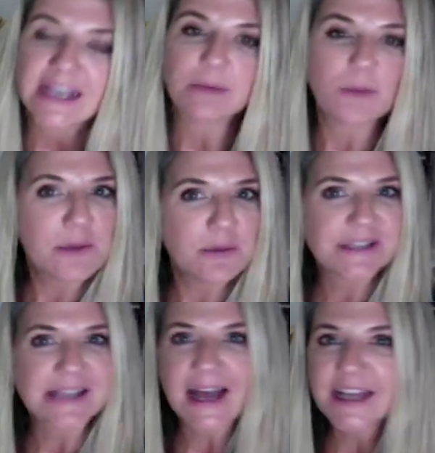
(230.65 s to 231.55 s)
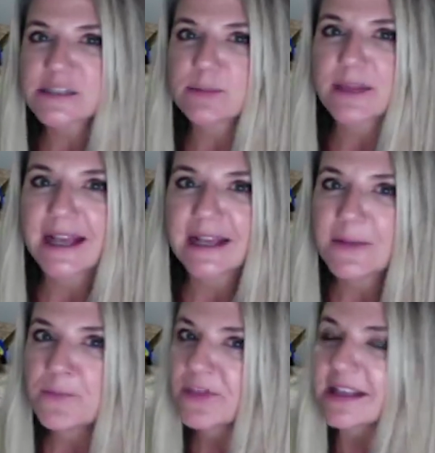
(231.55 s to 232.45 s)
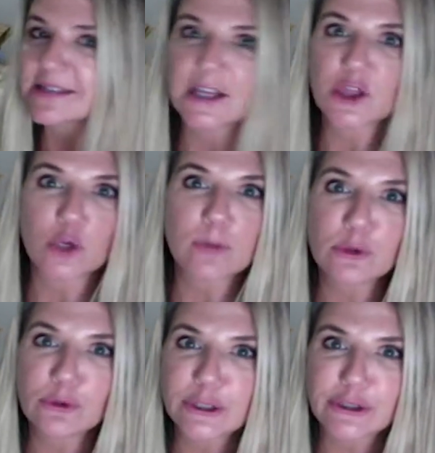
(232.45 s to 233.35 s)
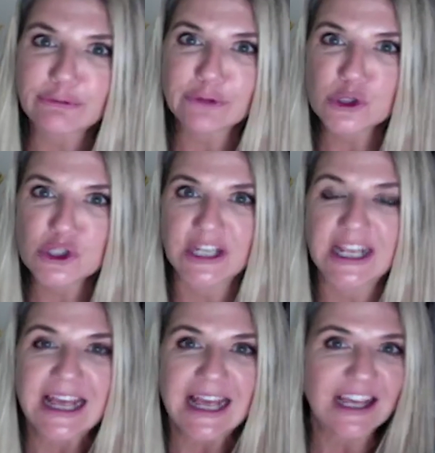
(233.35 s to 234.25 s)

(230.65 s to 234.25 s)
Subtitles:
In my books, I explain things like thermonuclear fusion